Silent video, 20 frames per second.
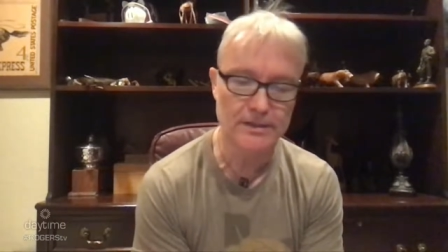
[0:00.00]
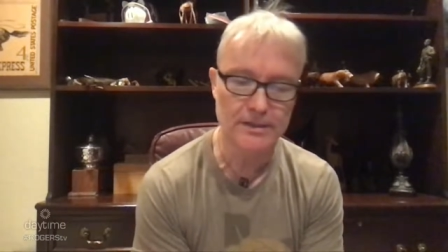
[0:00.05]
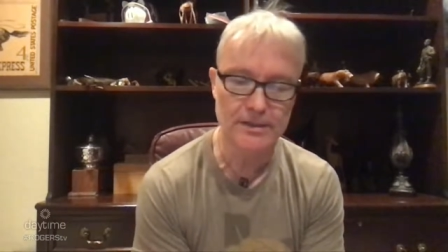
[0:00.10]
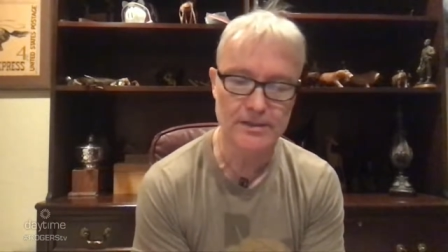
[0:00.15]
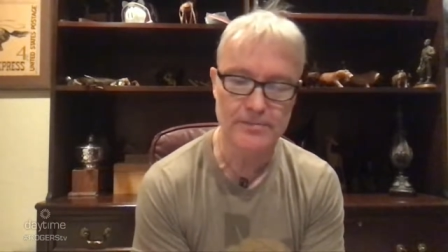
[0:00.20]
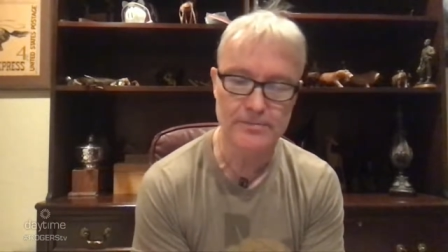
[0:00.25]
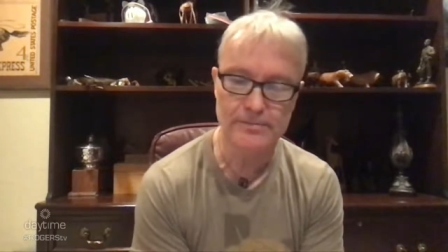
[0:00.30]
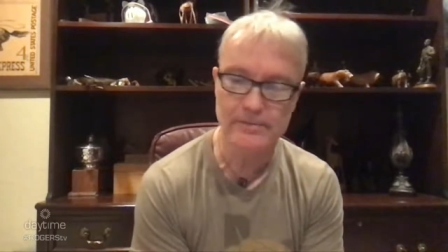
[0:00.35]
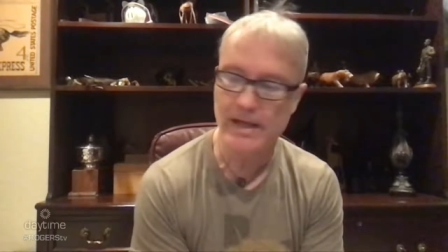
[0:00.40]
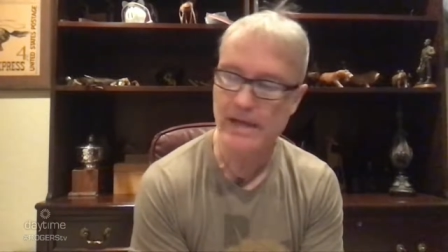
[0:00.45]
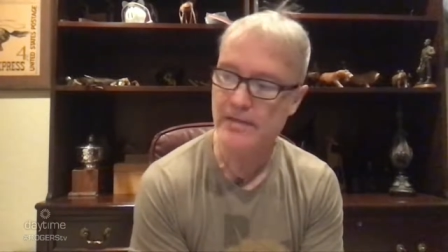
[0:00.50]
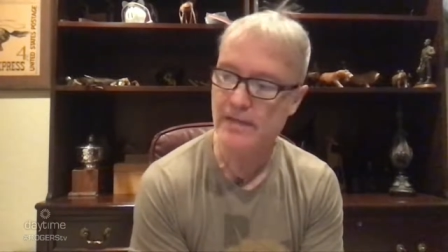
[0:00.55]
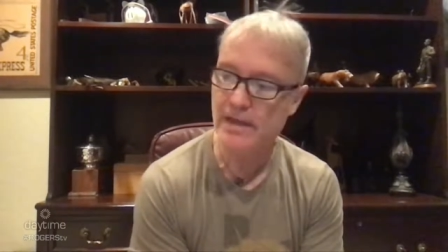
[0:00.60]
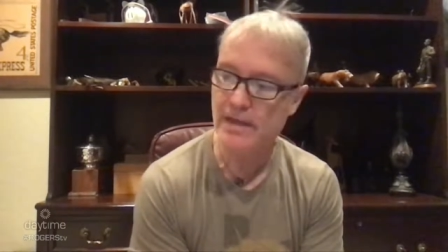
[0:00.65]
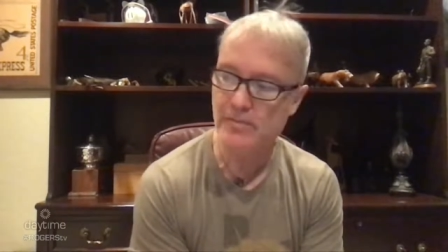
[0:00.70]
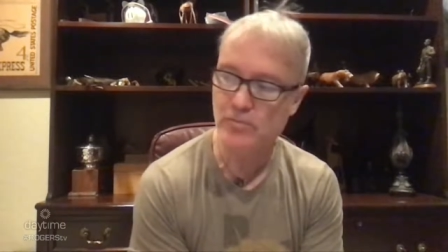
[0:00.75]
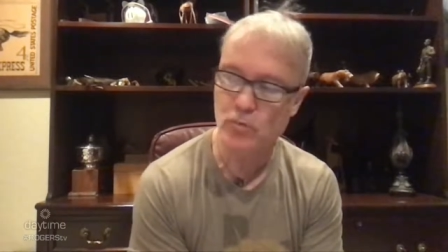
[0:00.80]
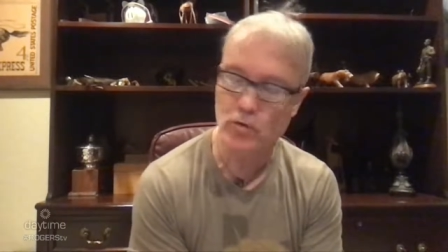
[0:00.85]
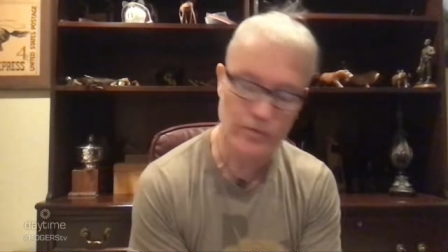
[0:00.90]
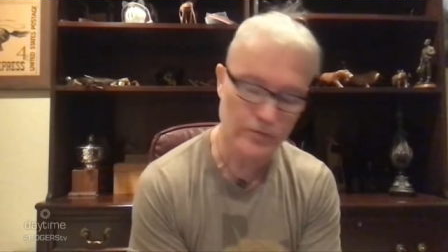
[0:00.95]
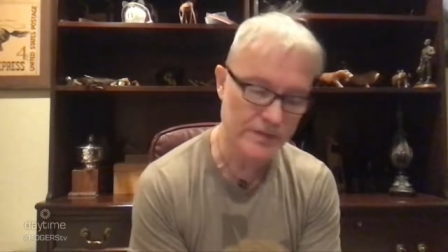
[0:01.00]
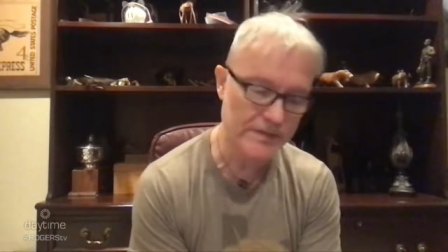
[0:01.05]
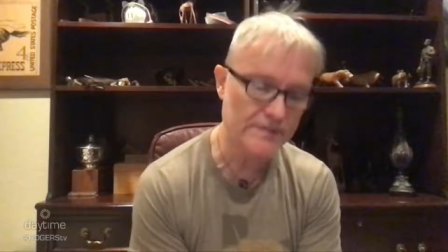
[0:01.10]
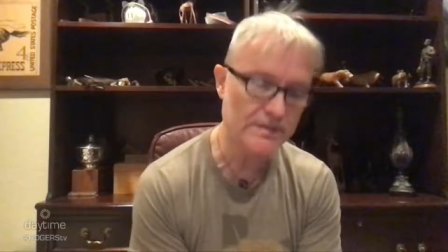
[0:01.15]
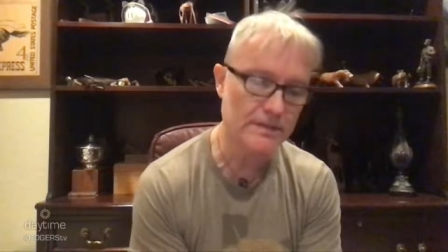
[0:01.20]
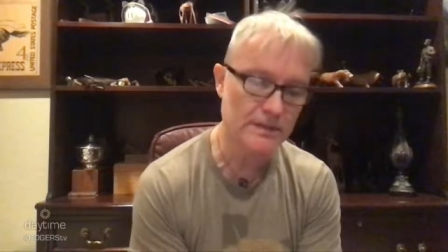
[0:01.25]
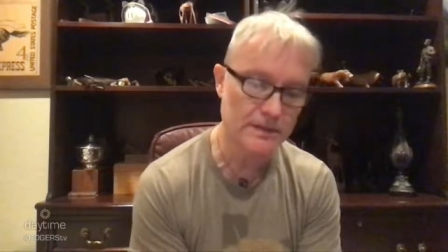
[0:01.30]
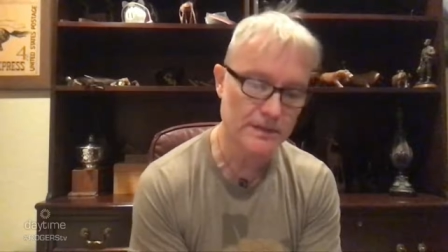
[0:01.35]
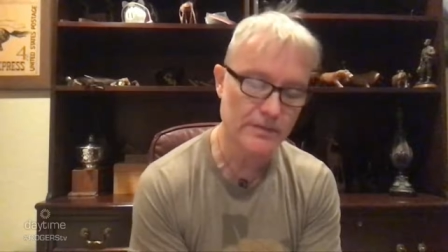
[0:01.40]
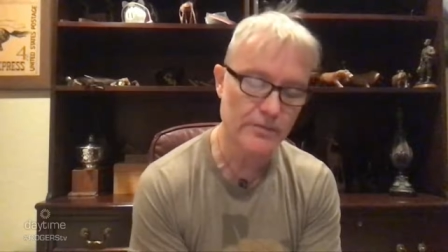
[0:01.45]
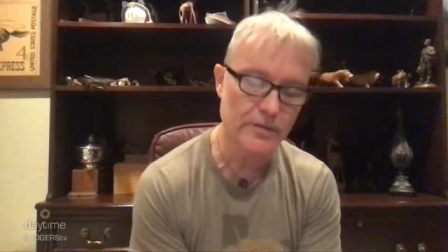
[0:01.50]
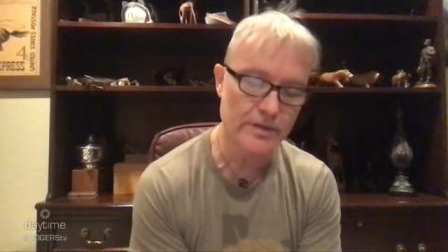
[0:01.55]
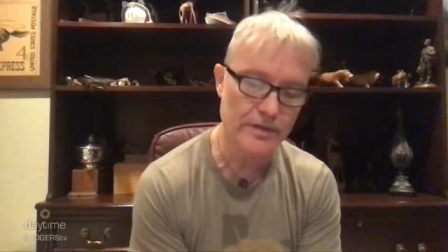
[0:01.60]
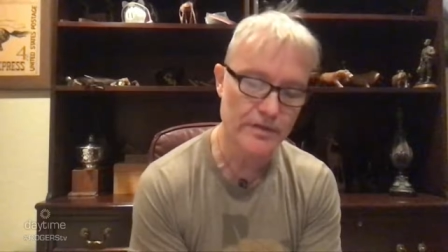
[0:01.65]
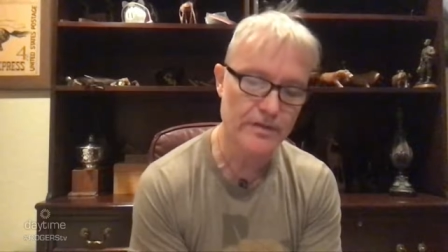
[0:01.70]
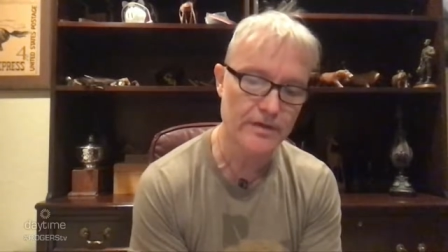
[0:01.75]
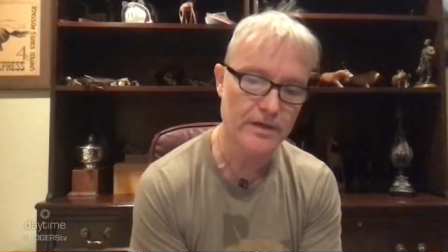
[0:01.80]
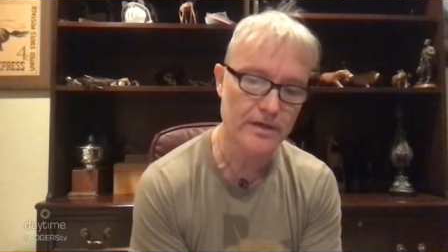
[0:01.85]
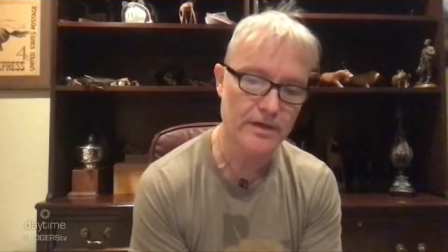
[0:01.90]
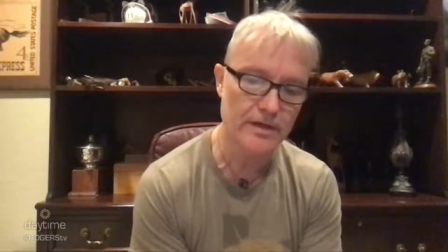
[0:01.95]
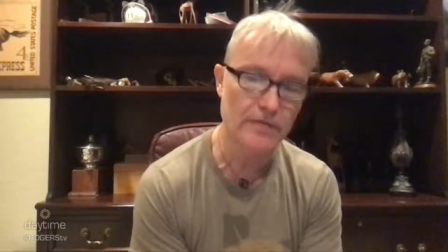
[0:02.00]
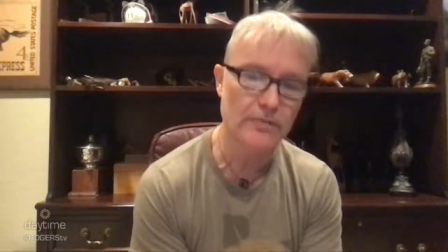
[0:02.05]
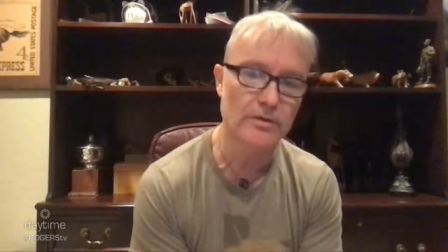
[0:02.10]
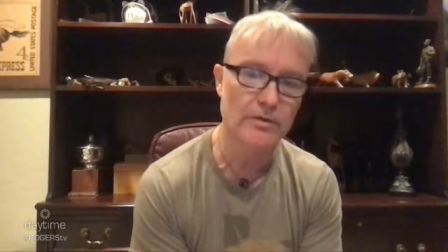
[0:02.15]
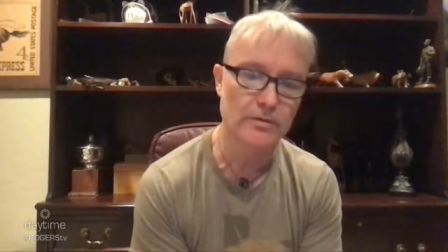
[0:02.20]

um, and then more recently with, uh,